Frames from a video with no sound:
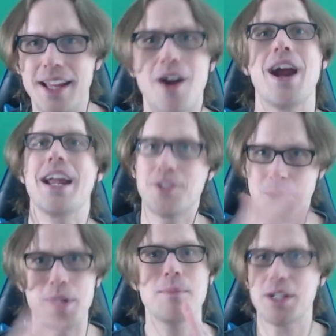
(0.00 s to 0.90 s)
All right,
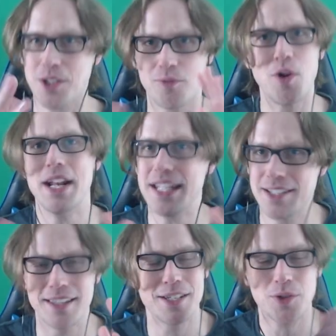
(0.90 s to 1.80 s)
so he must have run
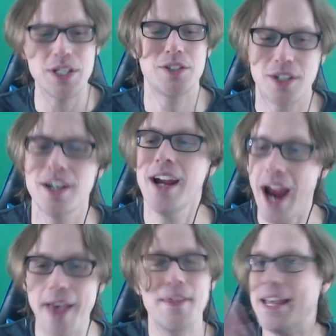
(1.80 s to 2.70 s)
into this creature,
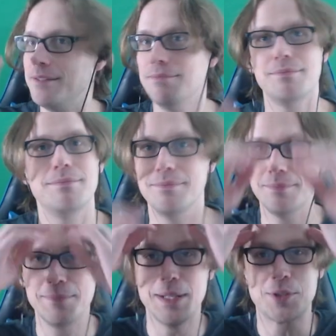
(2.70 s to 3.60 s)
and then
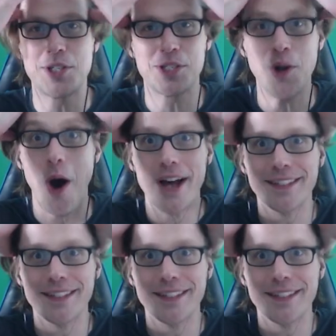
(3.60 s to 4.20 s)
it was just gone.